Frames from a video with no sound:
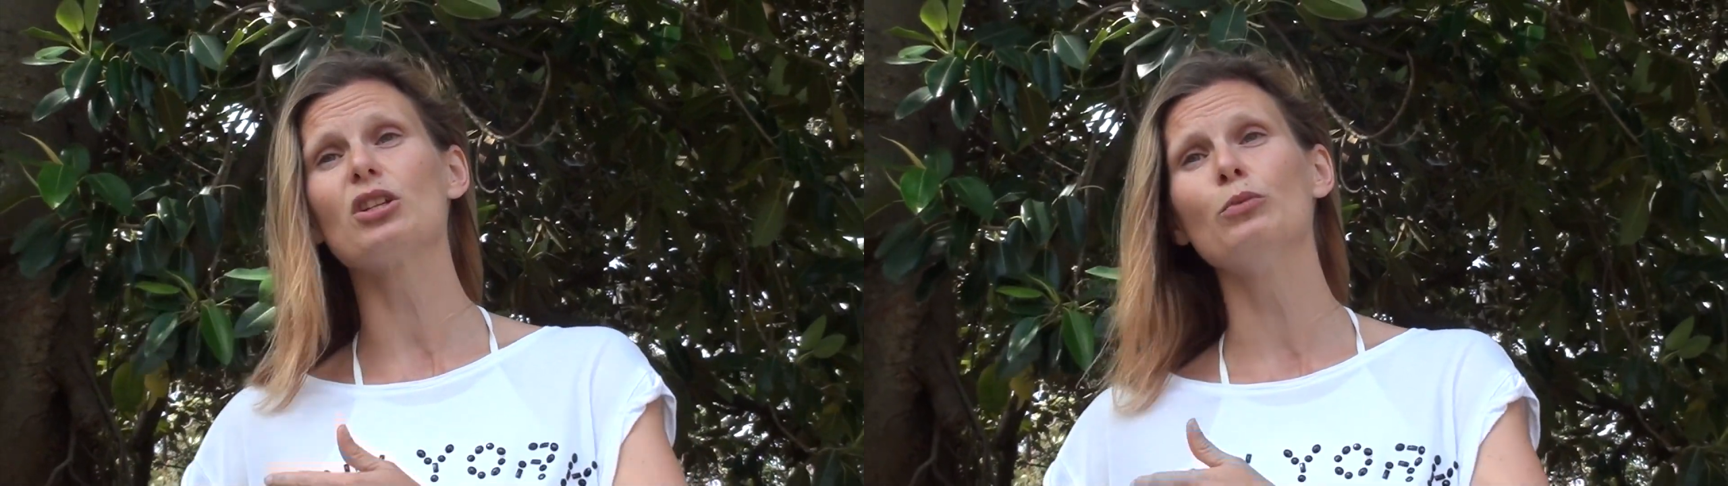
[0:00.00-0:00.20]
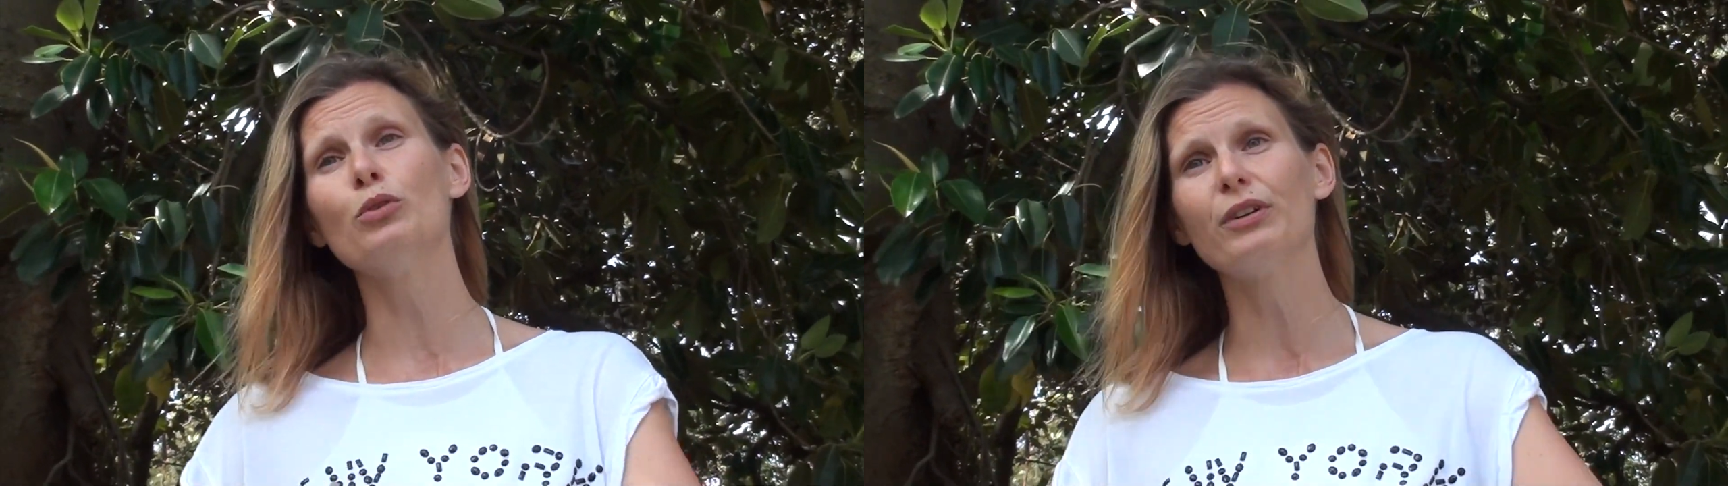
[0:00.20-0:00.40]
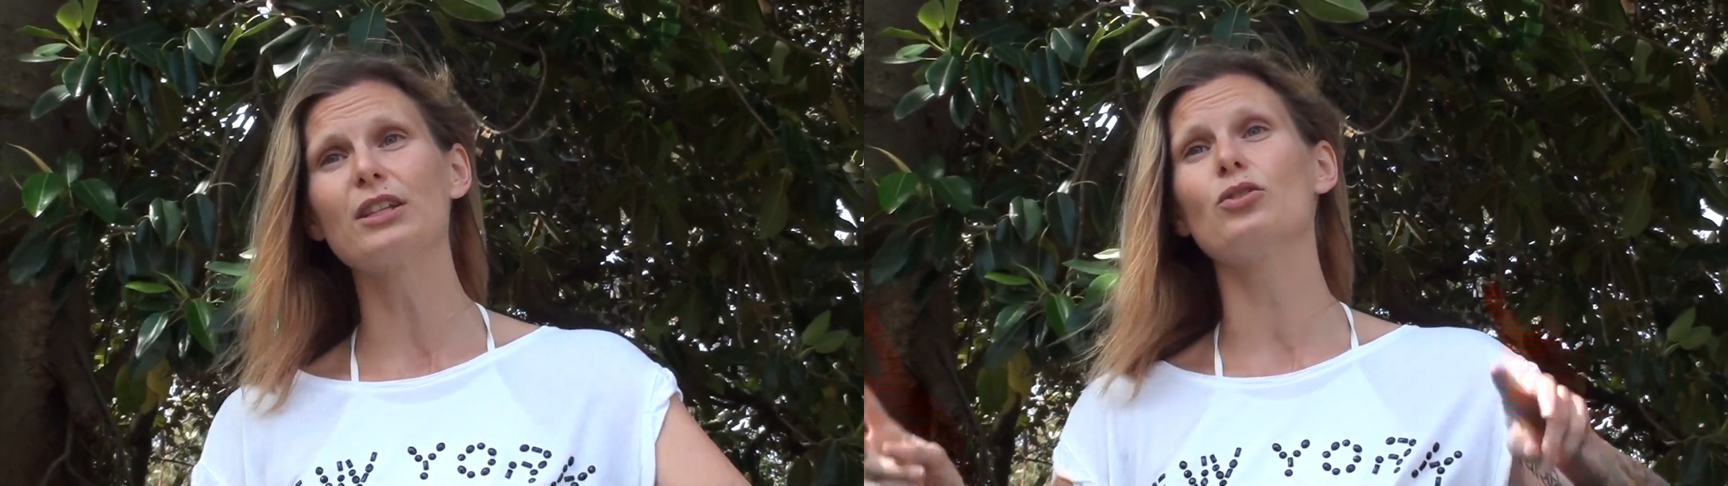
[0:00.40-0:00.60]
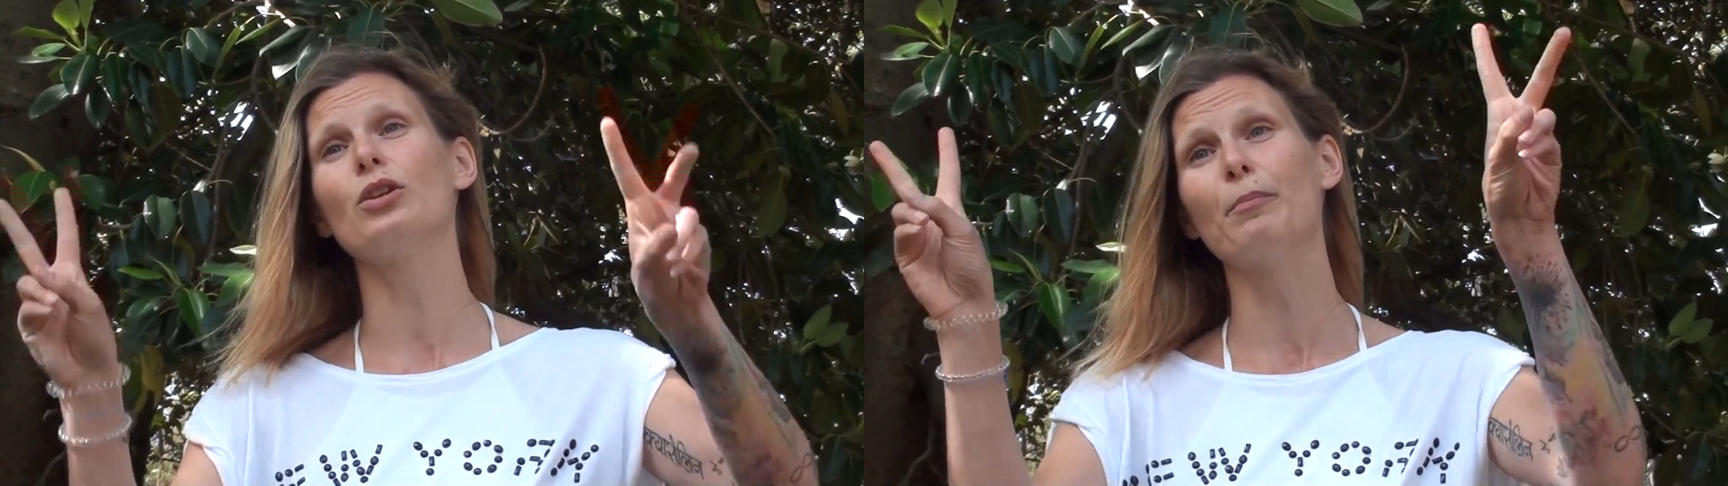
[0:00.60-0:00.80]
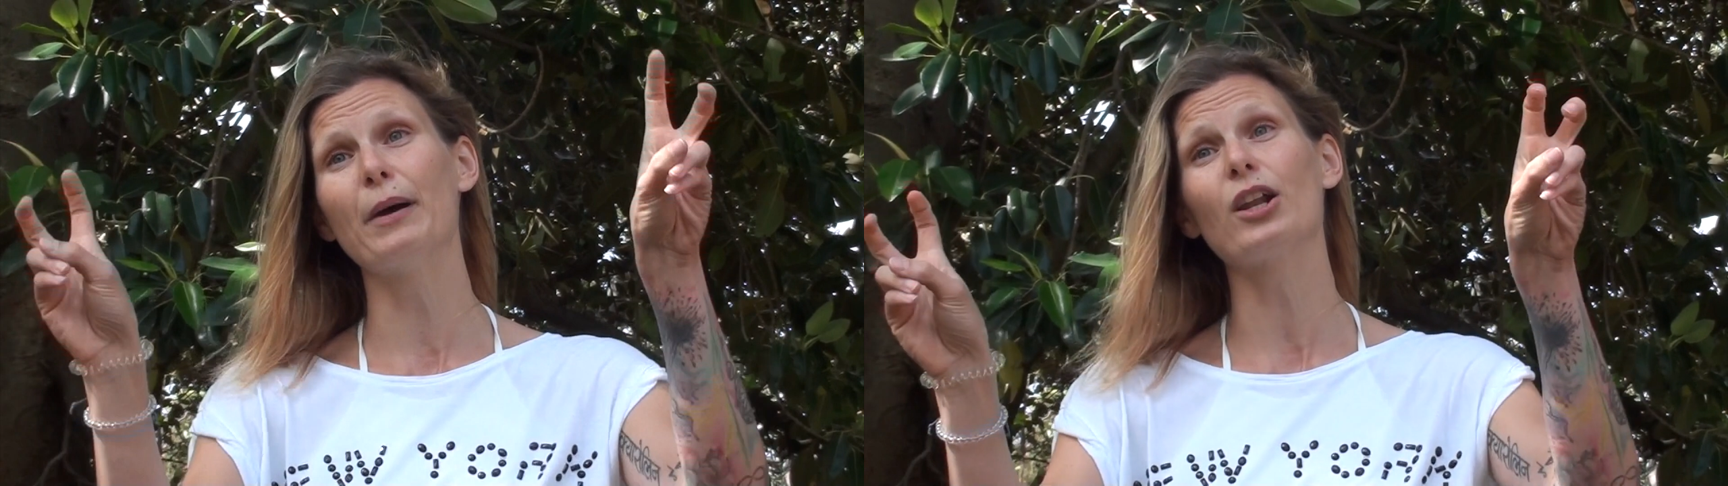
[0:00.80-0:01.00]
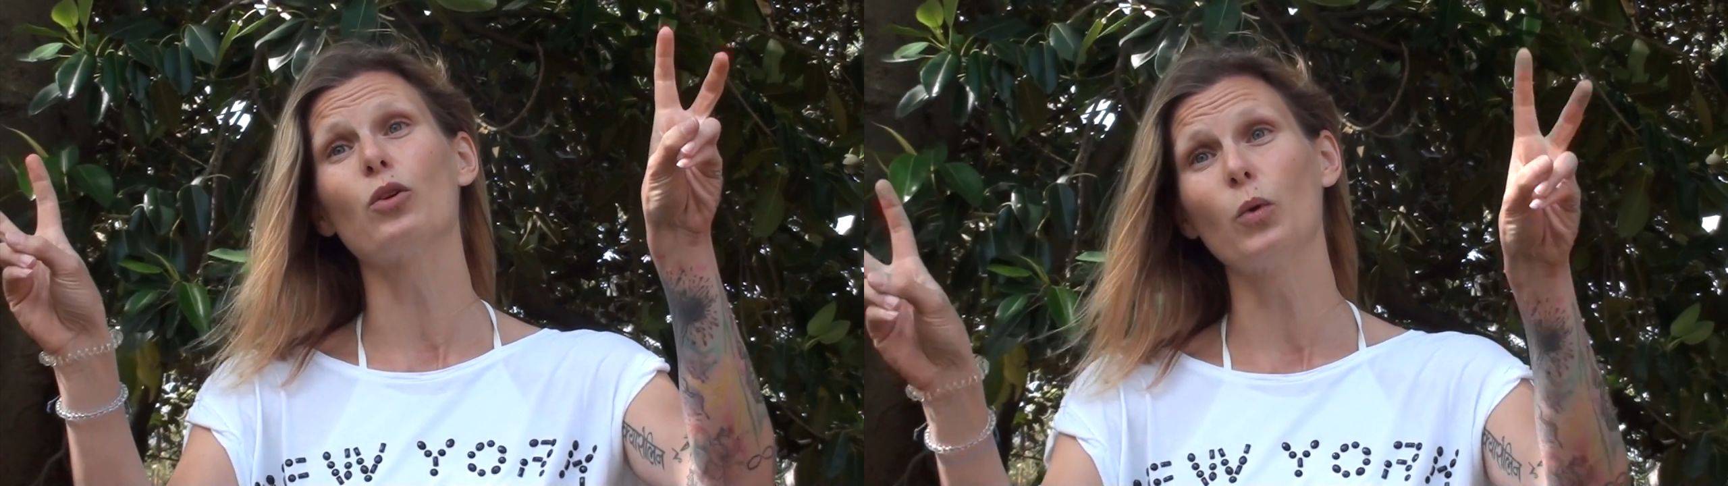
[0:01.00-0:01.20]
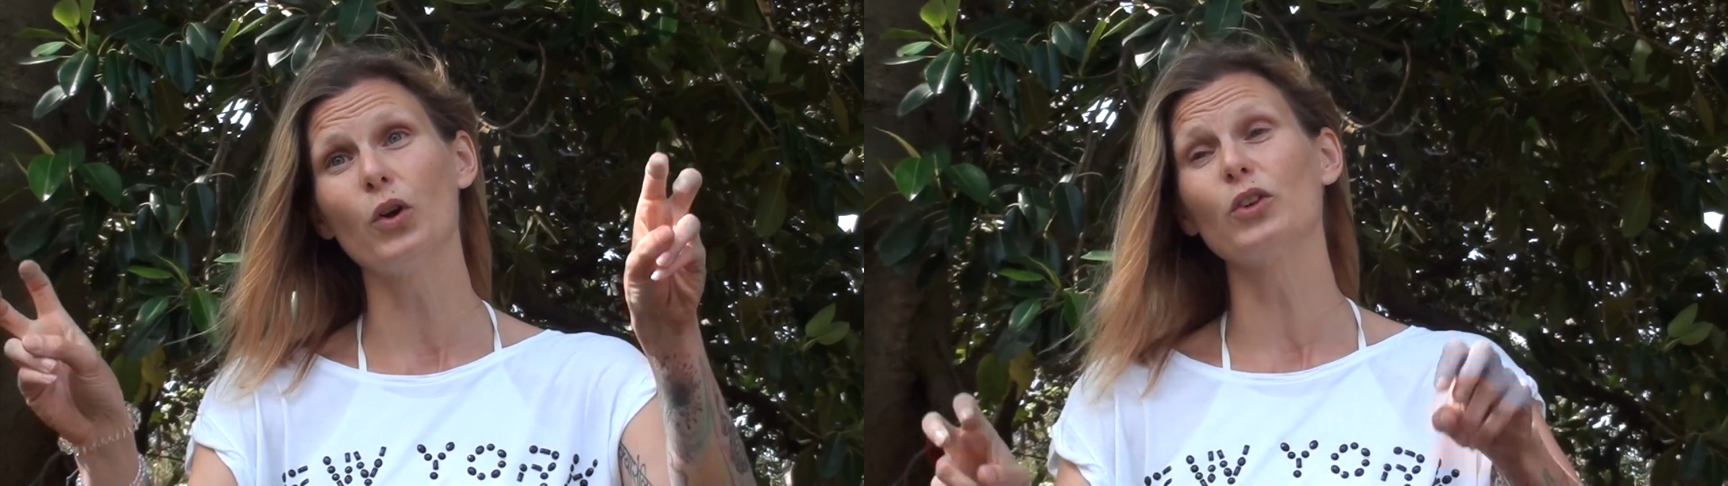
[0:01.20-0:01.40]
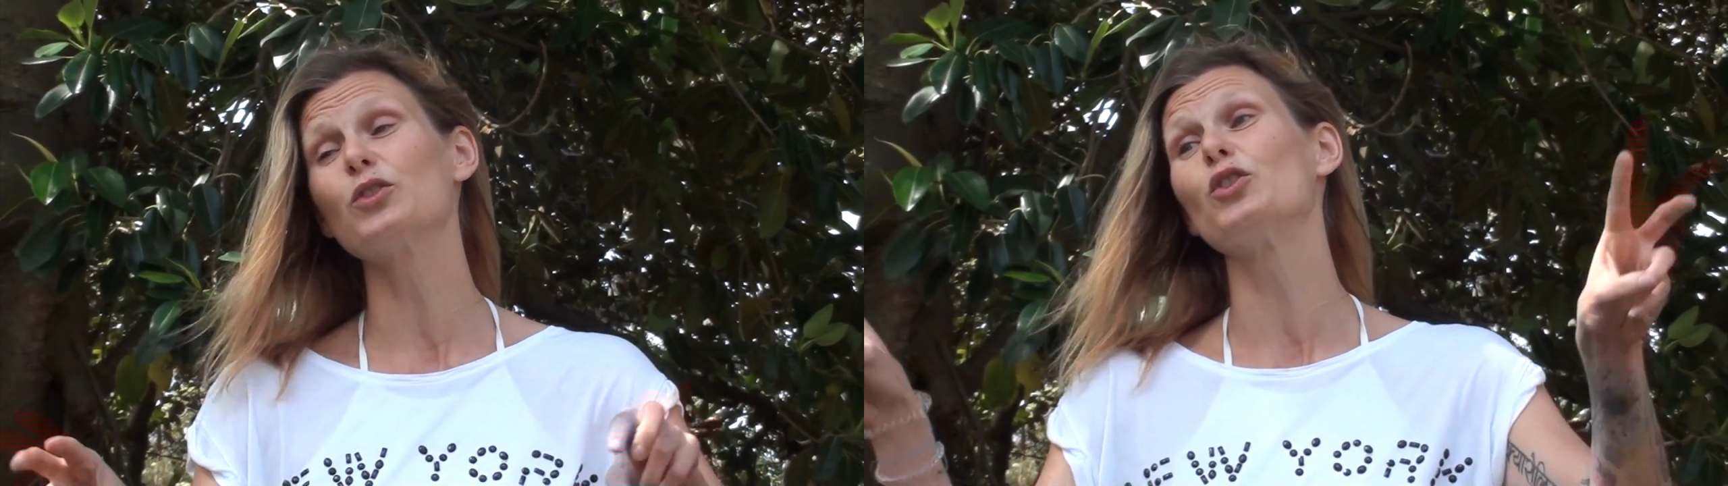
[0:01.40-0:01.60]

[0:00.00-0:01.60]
she moved us to the better world,